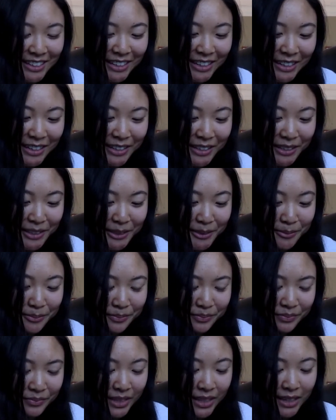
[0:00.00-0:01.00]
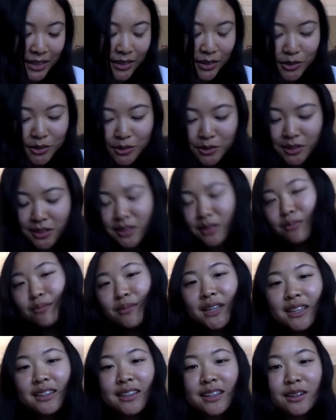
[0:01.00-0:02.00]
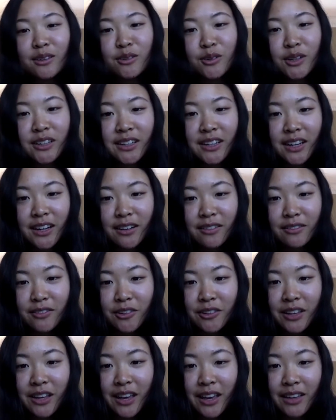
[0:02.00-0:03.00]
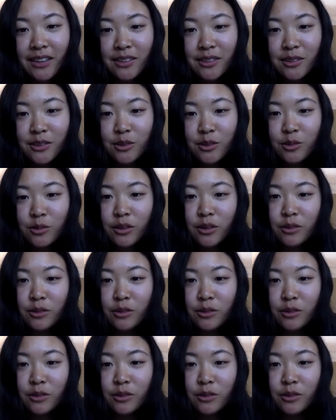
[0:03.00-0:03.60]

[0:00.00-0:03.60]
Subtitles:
It also doesn't mean that we're going to have all the answers right